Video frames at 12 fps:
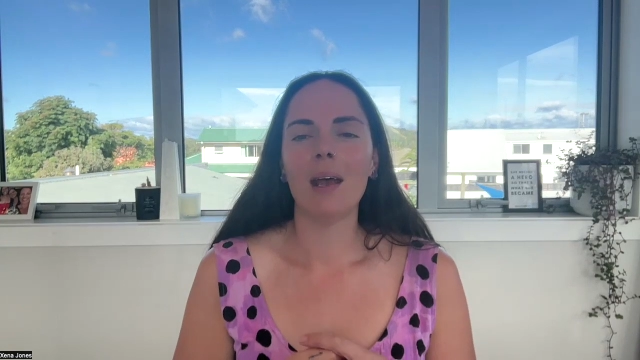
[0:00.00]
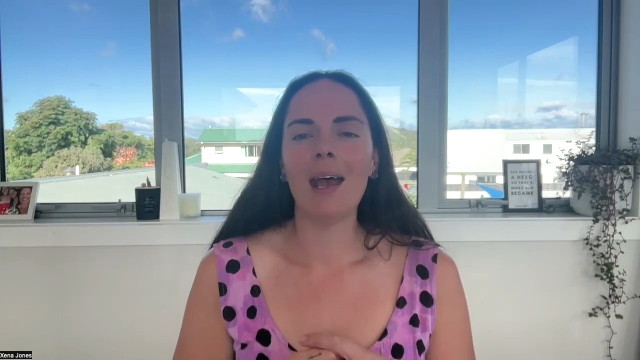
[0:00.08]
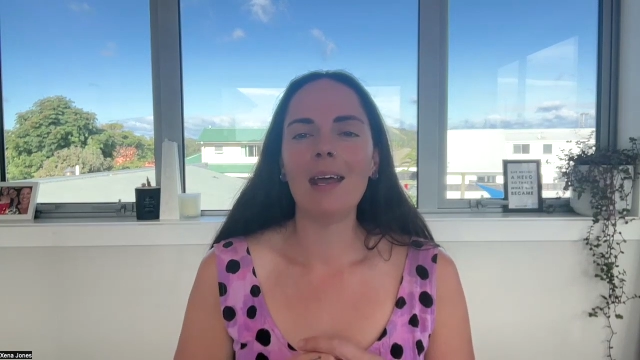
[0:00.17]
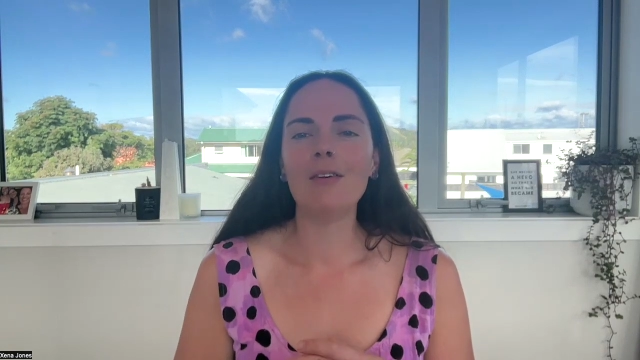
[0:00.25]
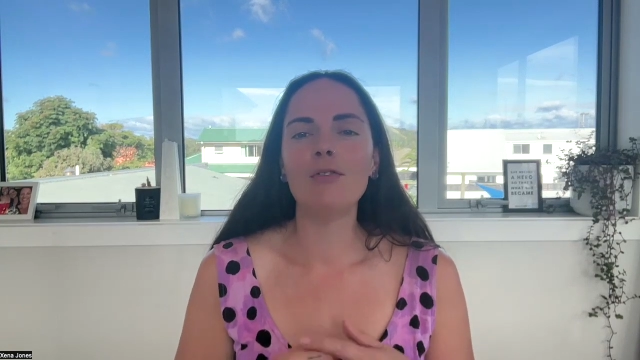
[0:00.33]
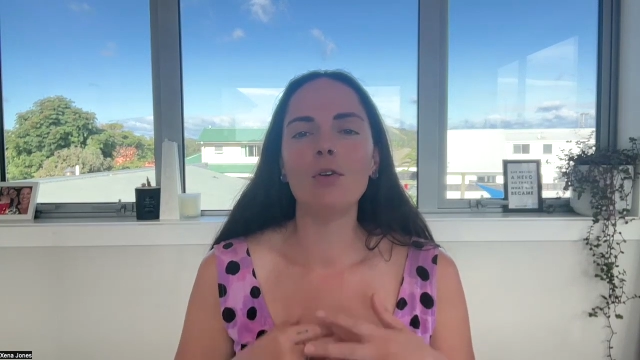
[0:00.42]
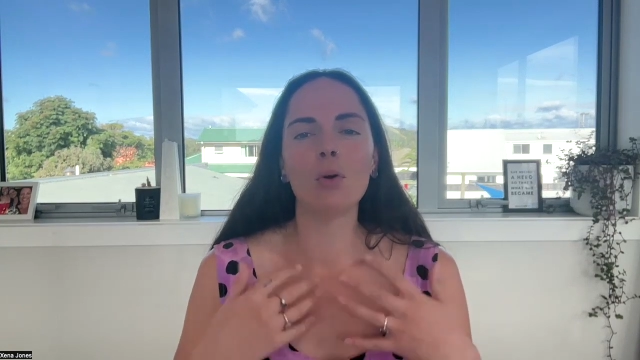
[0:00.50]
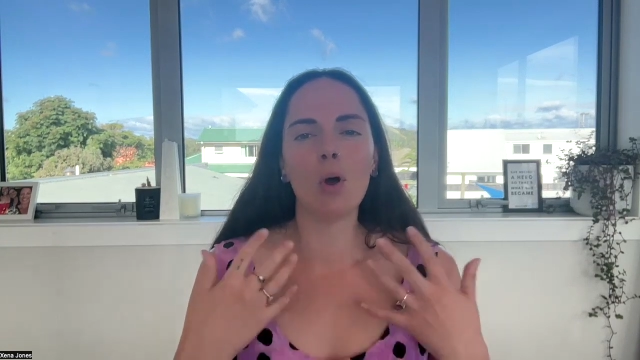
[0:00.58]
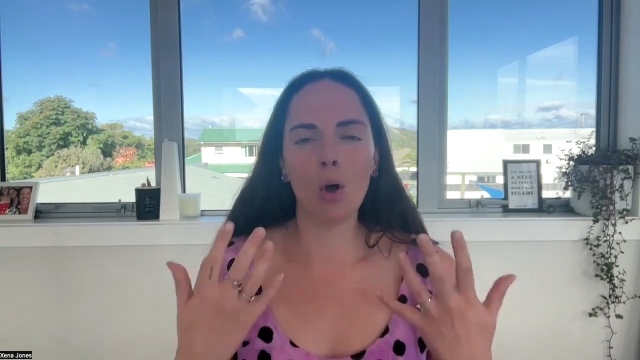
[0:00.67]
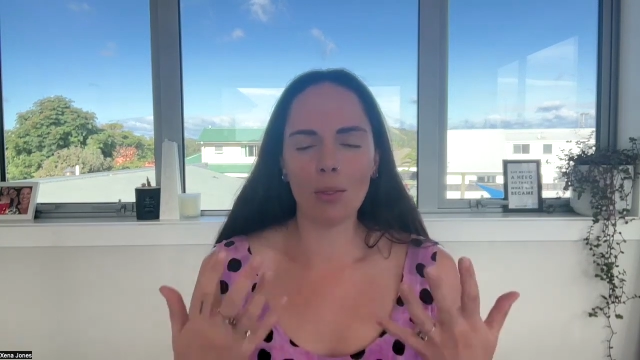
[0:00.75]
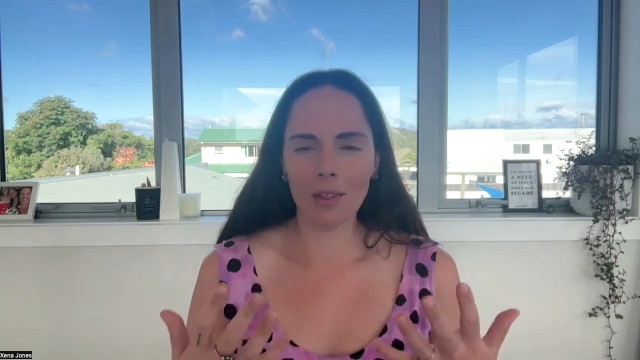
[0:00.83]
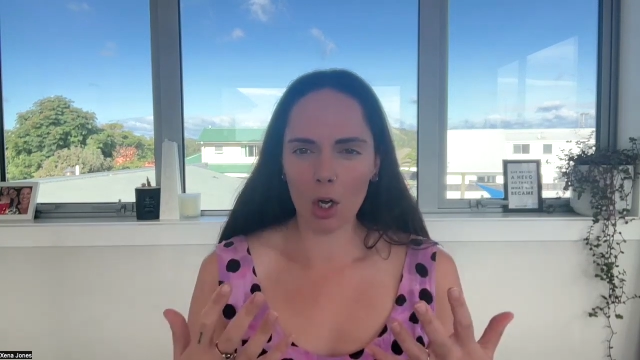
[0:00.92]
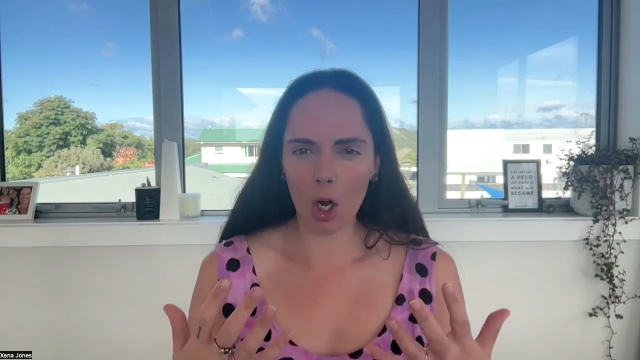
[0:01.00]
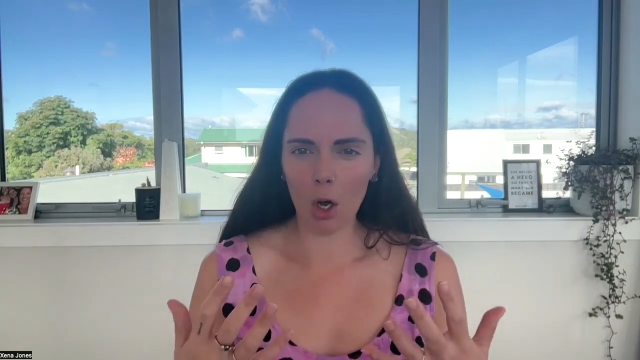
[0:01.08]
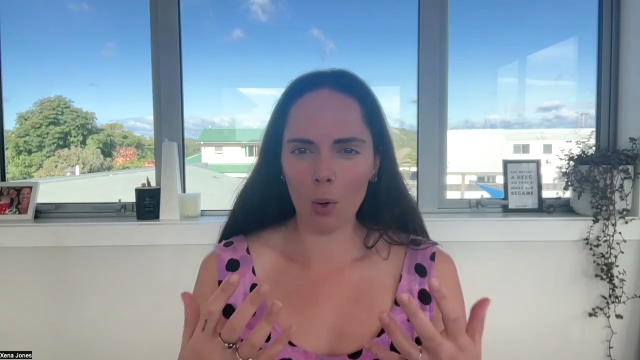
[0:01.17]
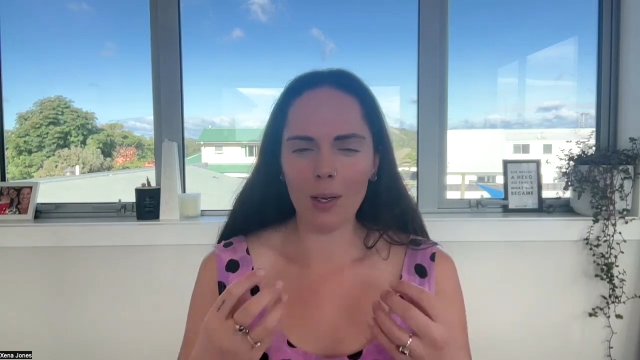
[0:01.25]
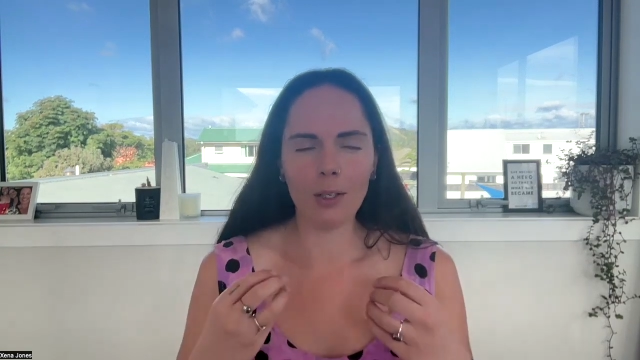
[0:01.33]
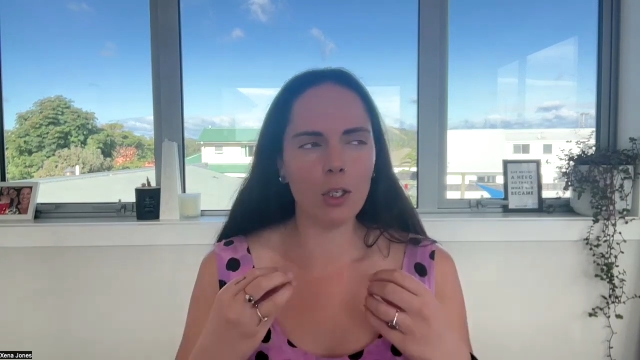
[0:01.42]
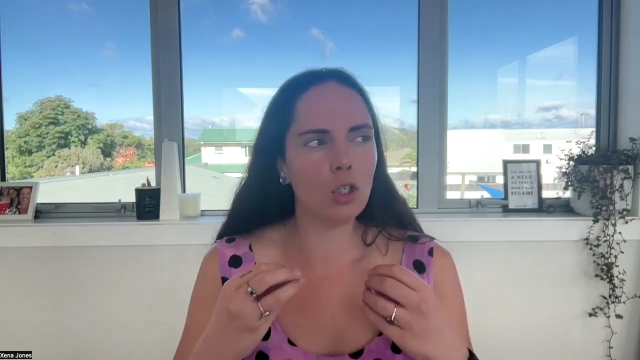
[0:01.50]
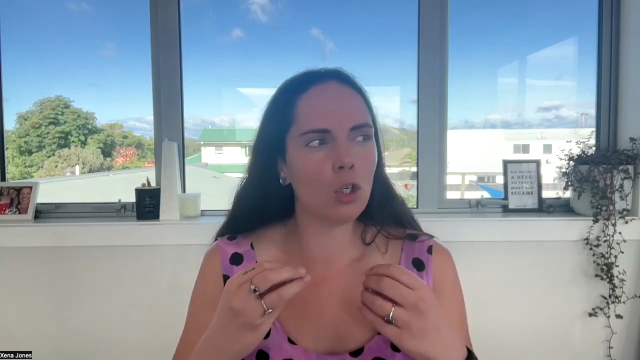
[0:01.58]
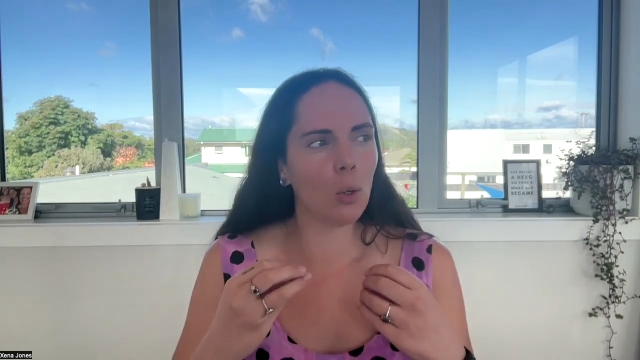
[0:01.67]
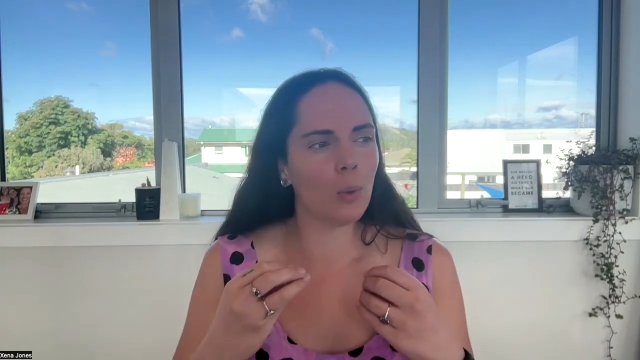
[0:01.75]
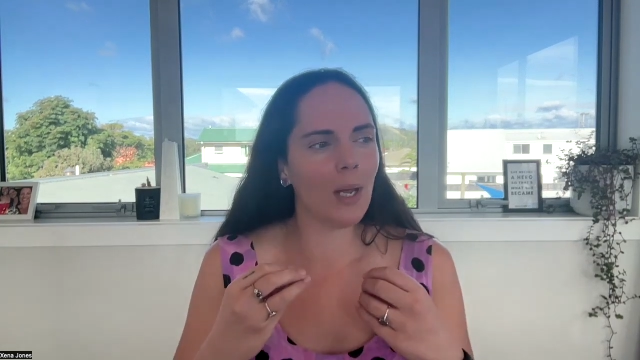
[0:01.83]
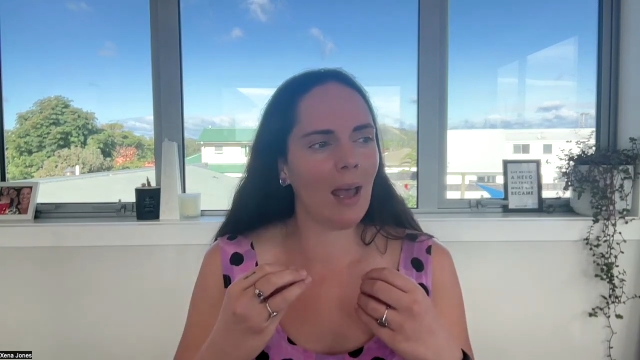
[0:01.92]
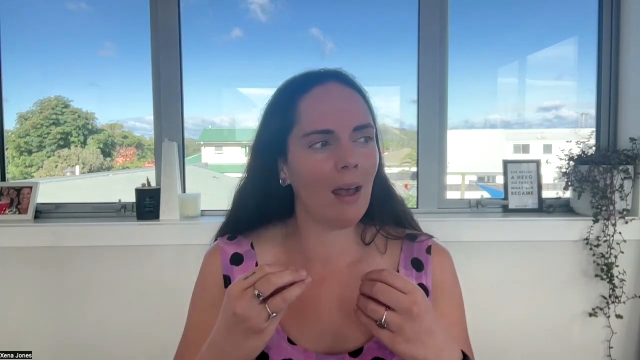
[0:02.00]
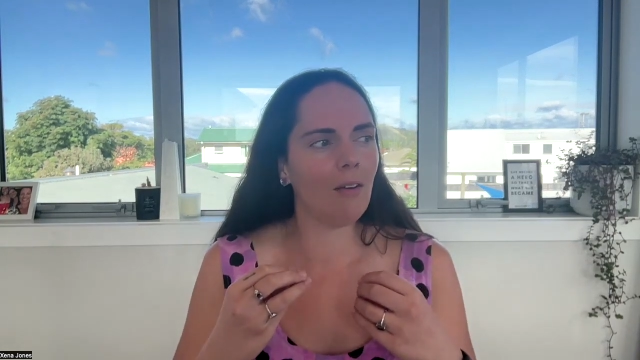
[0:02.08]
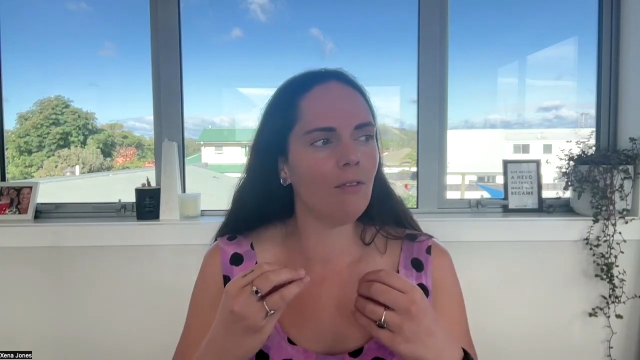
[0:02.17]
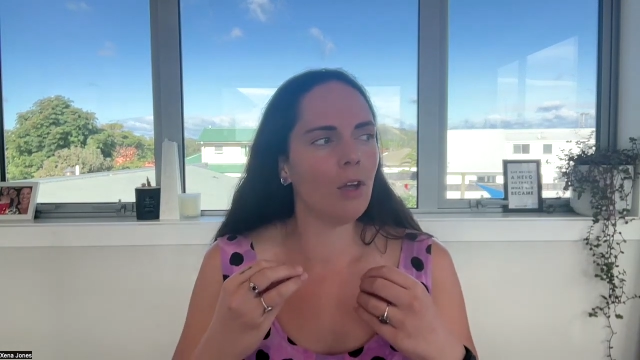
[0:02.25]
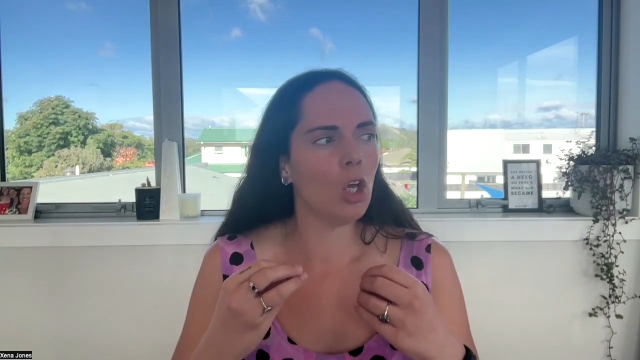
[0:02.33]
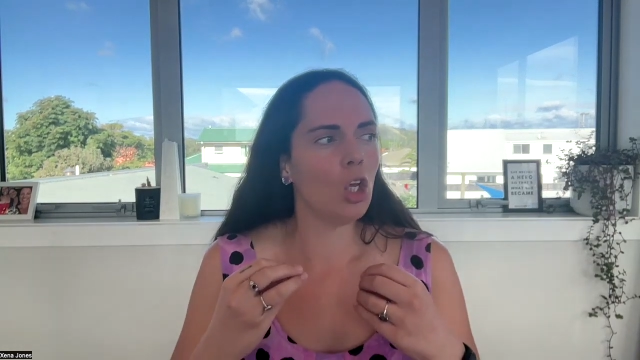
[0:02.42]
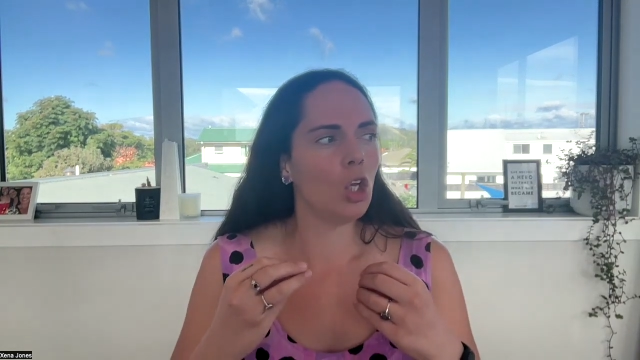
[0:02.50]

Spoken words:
And if you're on the go and you don't have,